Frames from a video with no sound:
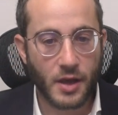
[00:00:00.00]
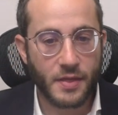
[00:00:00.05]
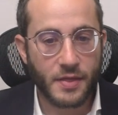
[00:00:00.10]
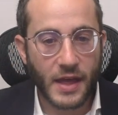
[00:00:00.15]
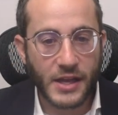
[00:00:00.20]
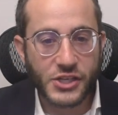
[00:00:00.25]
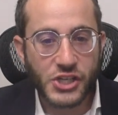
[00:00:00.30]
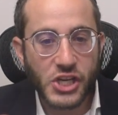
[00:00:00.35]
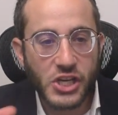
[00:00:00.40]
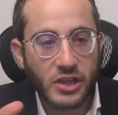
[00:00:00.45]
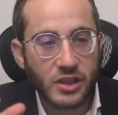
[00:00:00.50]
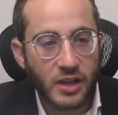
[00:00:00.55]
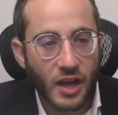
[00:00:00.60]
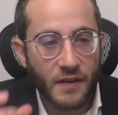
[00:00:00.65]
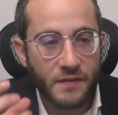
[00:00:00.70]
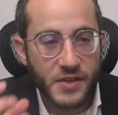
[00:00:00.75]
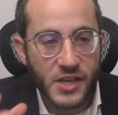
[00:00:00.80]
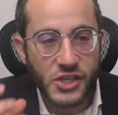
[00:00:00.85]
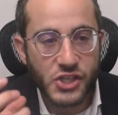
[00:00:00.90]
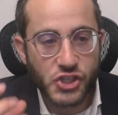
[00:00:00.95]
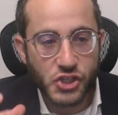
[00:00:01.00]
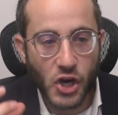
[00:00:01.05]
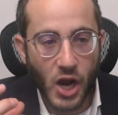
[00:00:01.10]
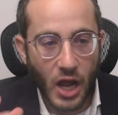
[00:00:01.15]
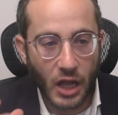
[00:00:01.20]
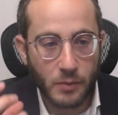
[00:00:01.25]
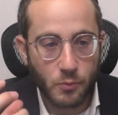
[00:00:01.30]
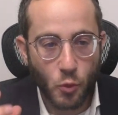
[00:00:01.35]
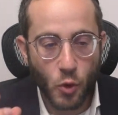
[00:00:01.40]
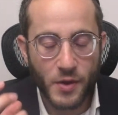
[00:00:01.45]
That she loved this
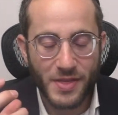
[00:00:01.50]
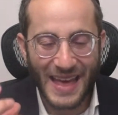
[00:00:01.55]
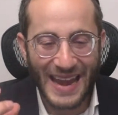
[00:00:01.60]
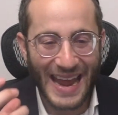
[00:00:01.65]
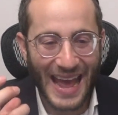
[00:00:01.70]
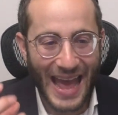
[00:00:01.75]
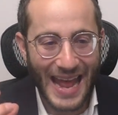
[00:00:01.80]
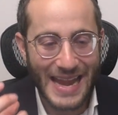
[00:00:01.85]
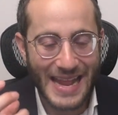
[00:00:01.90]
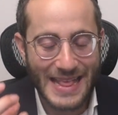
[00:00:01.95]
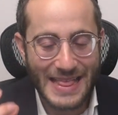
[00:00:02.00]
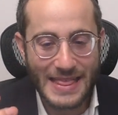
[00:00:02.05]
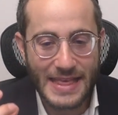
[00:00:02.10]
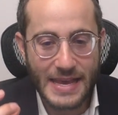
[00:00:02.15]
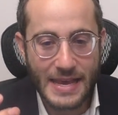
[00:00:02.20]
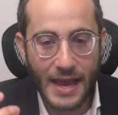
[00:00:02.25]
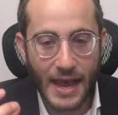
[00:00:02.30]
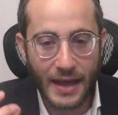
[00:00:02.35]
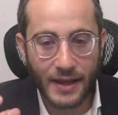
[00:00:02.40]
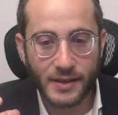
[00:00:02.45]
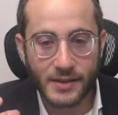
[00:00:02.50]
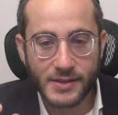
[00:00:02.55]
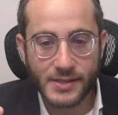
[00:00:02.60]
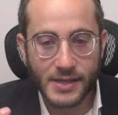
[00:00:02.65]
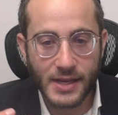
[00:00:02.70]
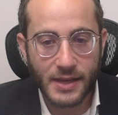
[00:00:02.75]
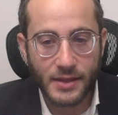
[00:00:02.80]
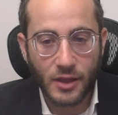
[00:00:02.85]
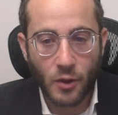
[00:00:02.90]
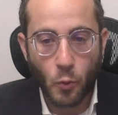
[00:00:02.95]
child more than anything else
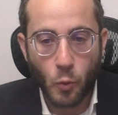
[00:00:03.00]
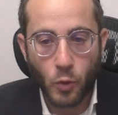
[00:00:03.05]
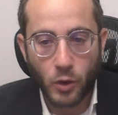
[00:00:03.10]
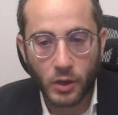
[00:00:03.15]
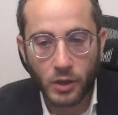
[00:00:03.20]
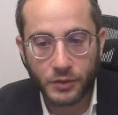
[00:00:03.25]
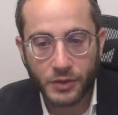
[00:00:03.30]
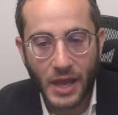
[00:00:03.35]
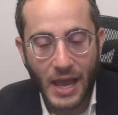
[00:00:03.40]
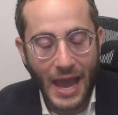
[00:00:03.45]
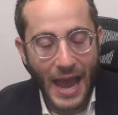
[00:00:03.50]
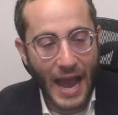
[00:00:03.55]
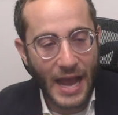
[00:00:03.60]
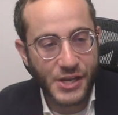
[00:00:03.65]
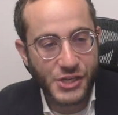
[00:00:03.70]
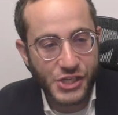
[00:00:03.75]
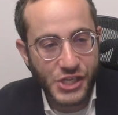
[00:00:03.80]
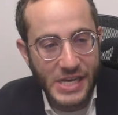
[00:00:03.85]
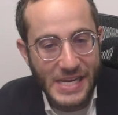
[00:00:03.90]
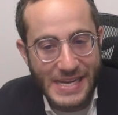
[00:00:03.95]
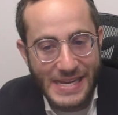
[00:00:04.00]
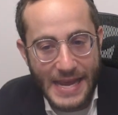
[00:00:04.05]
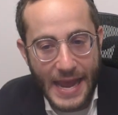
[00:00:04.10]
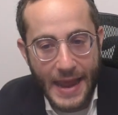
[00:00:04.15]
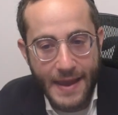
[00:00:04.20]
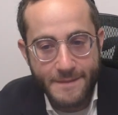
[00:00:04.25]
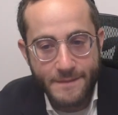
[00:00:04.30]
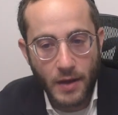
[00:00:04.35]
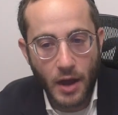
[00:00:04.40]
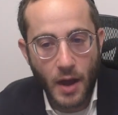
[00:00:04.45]
in the world, and she
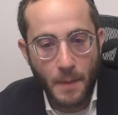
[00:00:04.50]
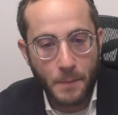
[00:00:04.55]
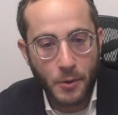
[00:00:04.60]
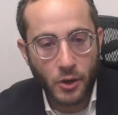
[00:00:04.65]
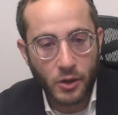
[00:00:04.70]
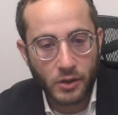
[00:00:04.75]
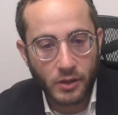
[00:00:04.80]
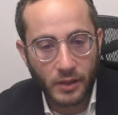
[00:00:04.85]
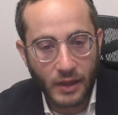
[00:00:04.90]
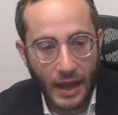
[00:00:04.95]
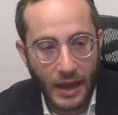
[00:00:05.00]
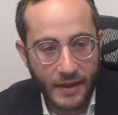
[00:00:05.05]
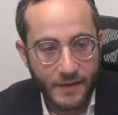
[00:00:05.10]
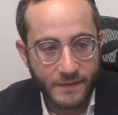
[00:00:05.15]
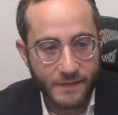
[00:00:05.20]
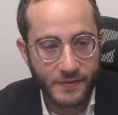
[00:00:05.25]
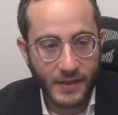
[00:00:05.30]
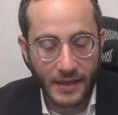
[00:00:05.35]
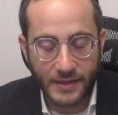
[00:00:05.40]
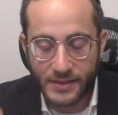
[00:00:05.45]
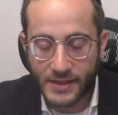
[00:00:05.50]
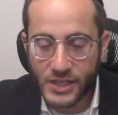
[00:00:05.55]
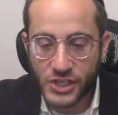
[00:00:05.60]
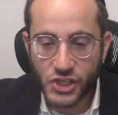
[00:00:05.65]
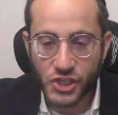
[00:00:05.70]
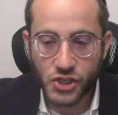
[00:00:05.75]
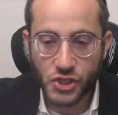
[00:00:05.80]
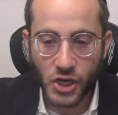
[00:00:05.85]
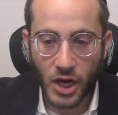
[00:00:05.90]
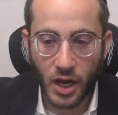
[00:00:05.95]
gave up her life that
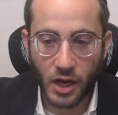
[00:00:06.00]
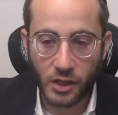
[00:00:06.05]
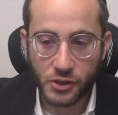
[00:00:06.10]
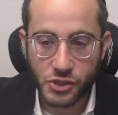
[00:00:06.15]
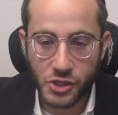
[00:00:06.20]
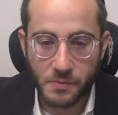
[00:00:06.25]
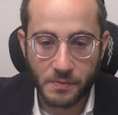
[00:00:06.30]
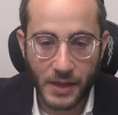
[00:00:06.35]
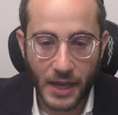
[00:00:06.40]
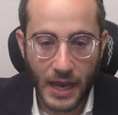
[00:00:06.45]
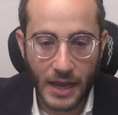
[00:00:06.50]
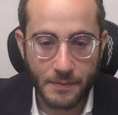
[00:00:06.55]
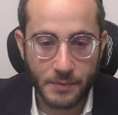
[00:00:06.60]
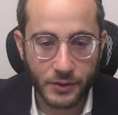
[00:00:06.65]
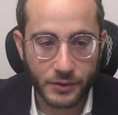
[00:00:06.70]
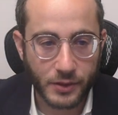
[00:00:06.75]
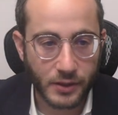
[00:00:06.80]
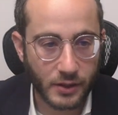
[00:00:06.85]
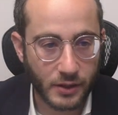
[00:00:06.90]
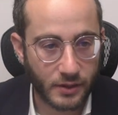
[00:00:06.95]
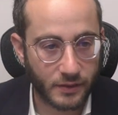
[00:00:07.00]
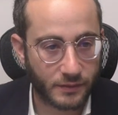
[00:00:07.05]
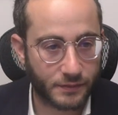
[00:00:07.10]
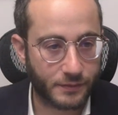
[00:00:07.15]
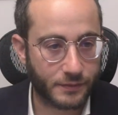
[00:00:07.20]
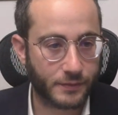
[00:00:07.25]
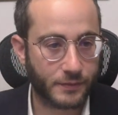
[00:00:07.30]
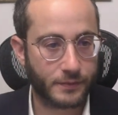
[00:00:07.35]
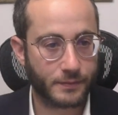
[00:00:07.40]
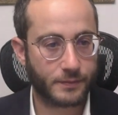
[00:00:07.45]
this child should be able to
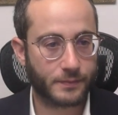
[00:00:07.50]
live.